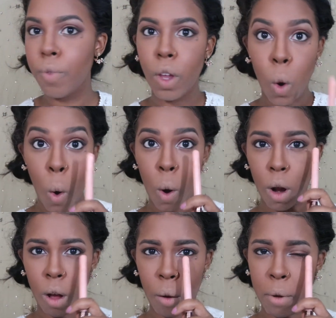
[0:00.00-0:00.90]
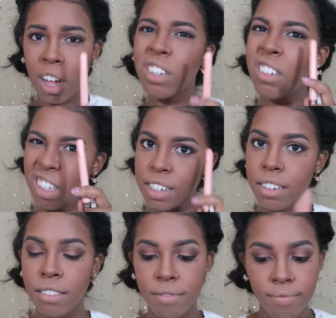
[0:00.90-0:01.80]
Finish under my eyes, I'm
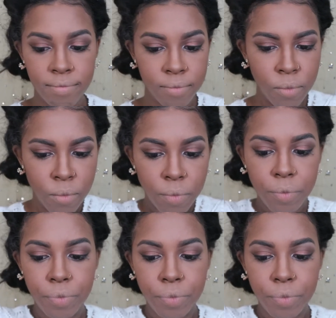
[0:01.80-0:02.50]
gonna go back in